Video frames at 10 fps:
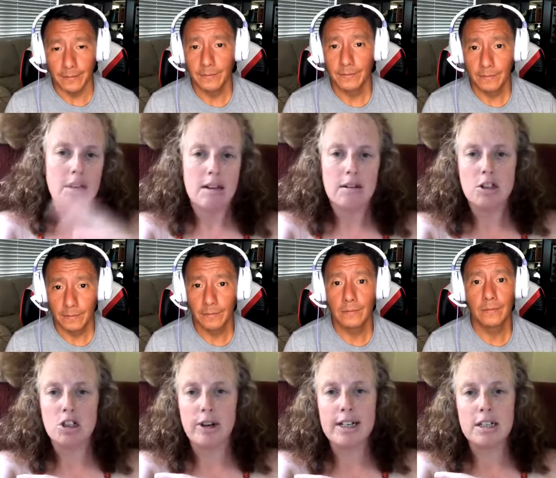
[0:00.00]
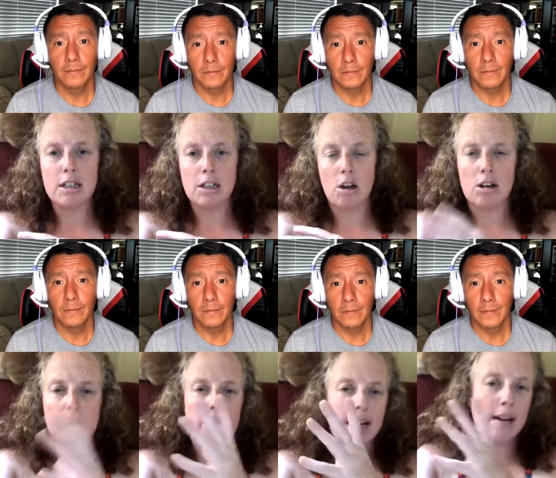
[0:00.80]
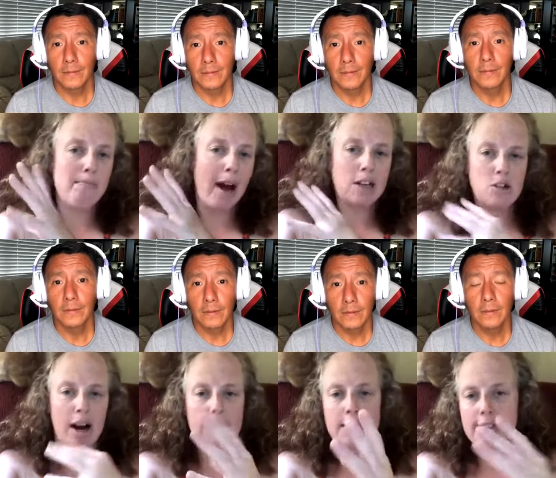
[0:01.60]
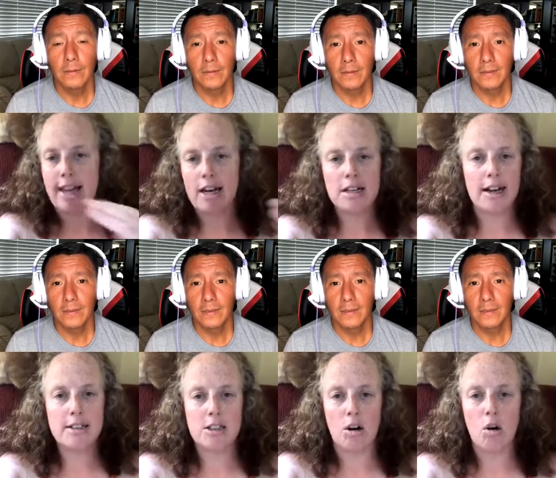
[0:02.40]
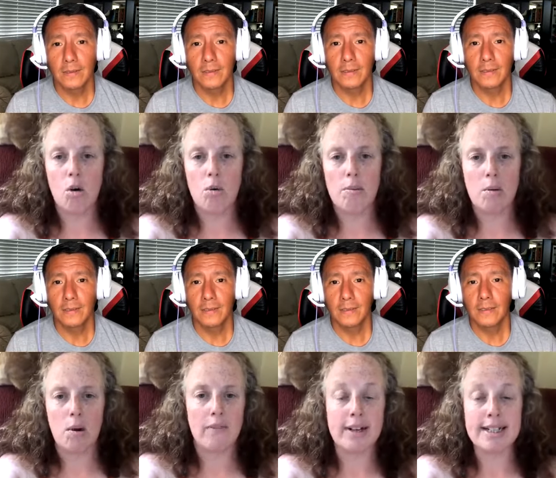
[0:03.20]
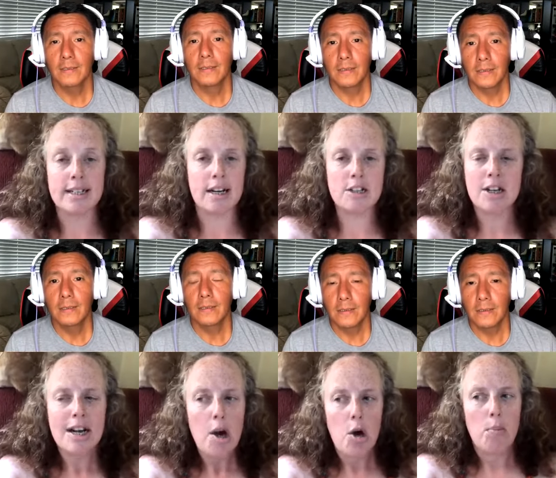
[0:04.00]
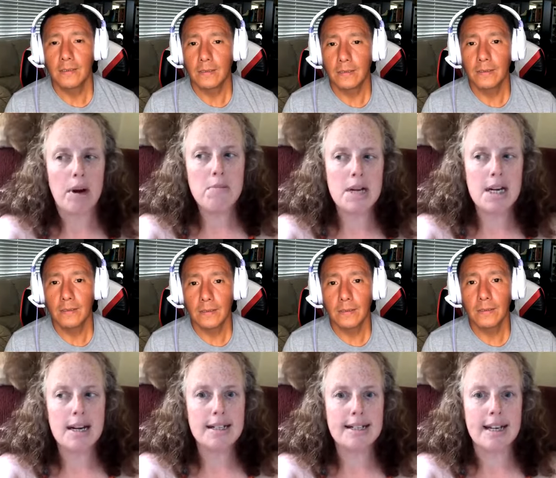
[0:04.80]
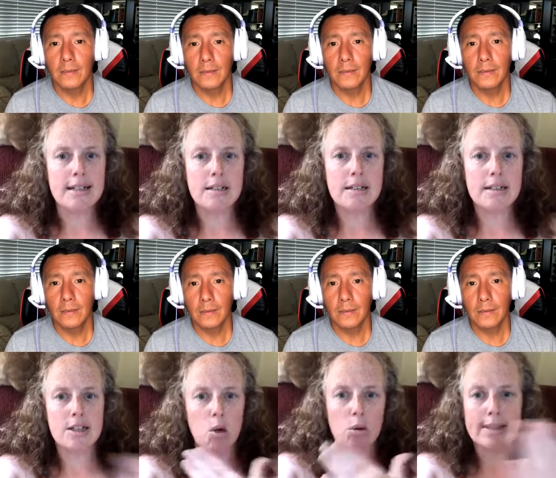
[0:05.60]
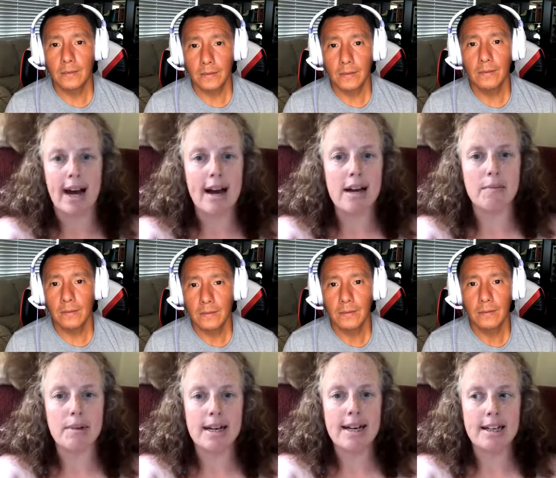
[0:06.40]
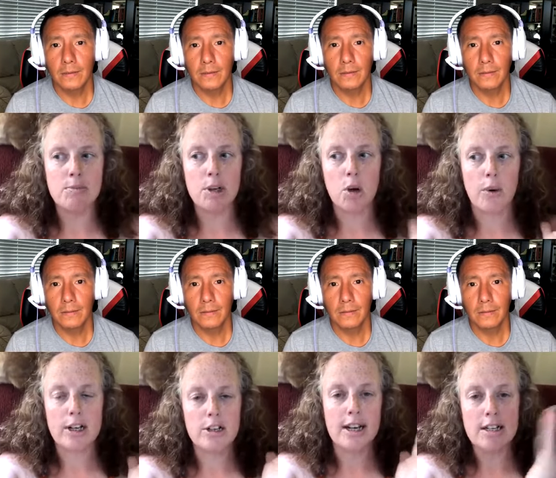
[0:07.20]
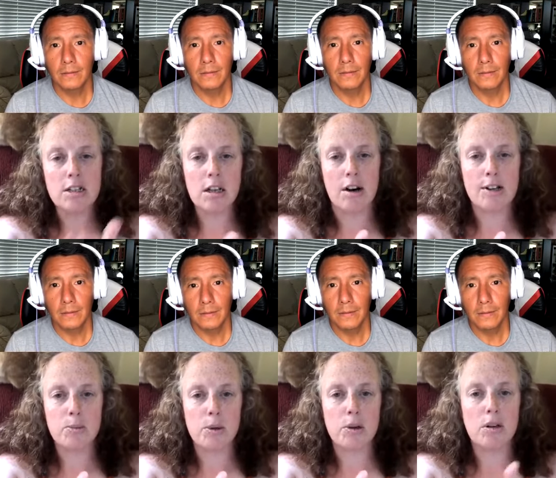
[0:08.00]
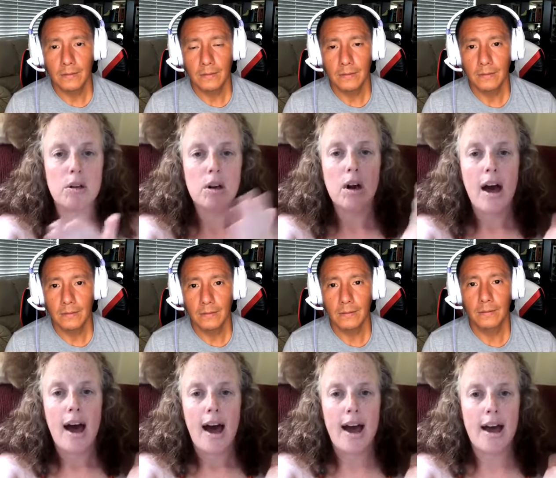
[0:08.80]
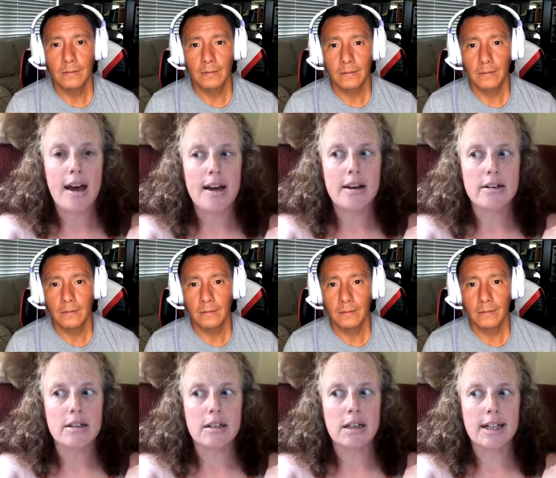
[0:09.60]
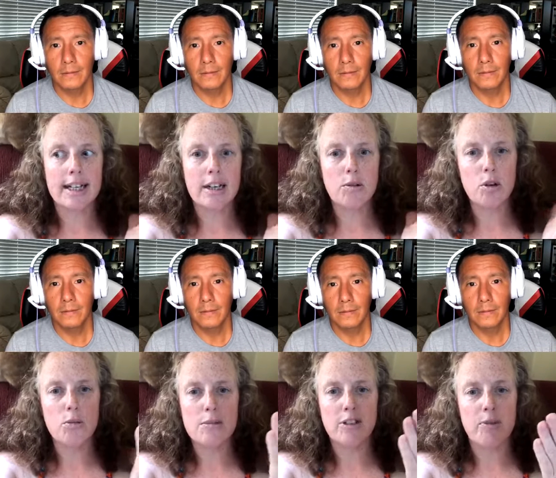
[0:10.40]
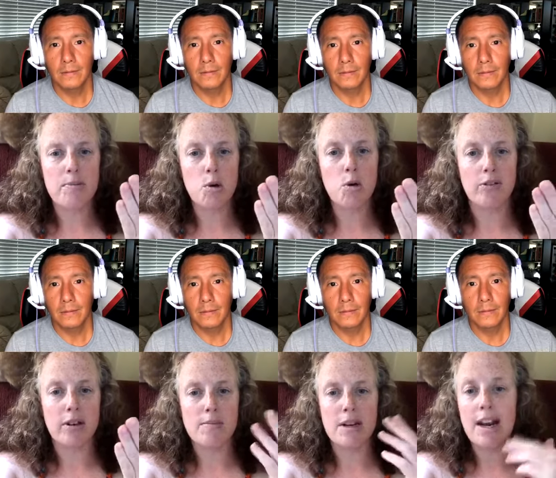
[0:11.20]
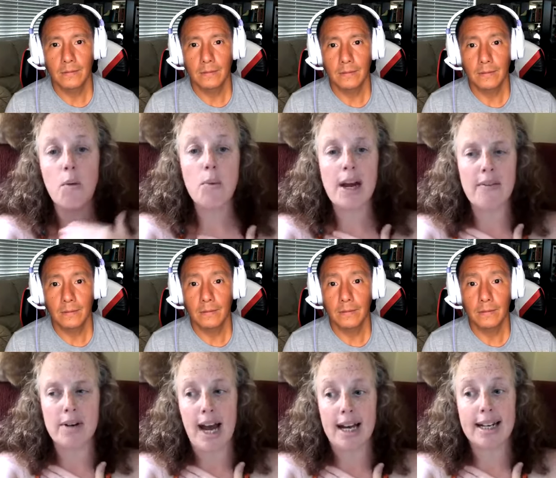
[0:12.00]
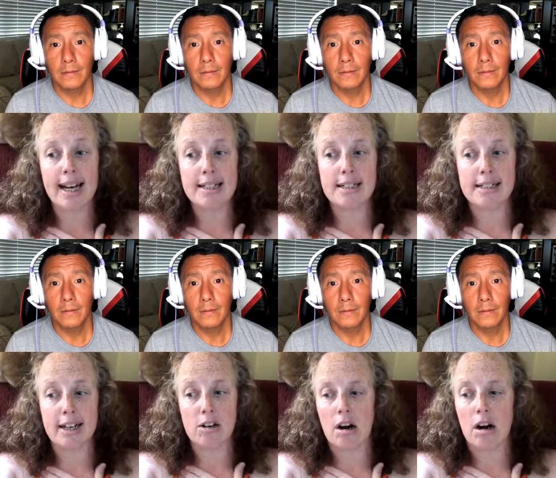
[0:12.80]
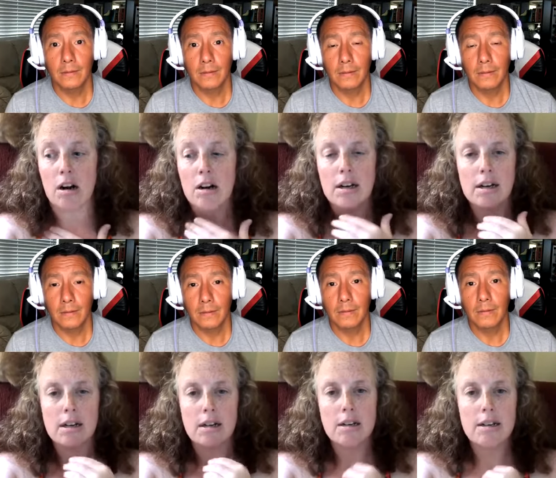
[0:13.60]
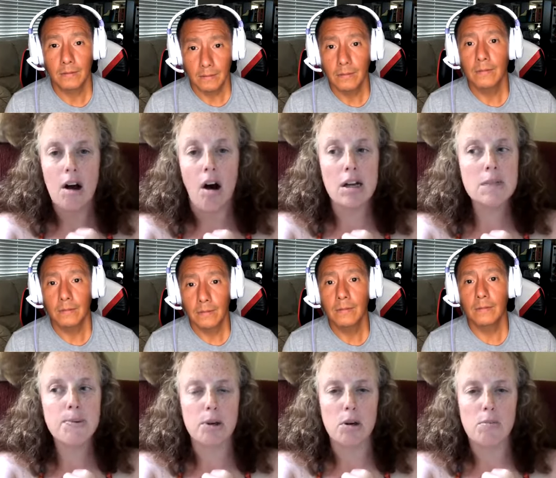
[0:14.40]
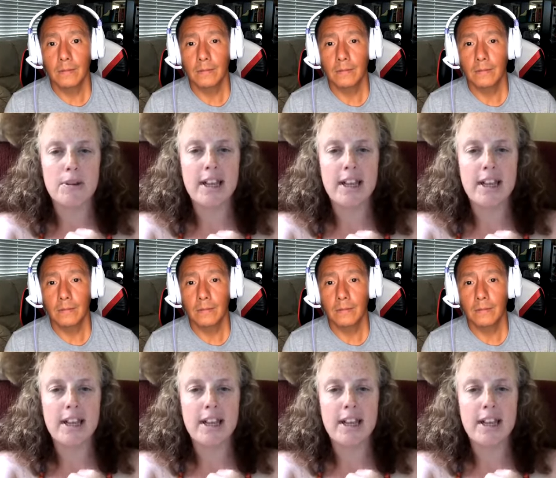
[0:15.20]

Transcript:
Speaker 1: Straight to the laundry. He backtracks and sanitizes our home and wherever he's touched. But I mean, since this whole time, he has been going into the hospital and cleaning rooms of people who have come in. Now, we haven't had cases here in our hospital, but they've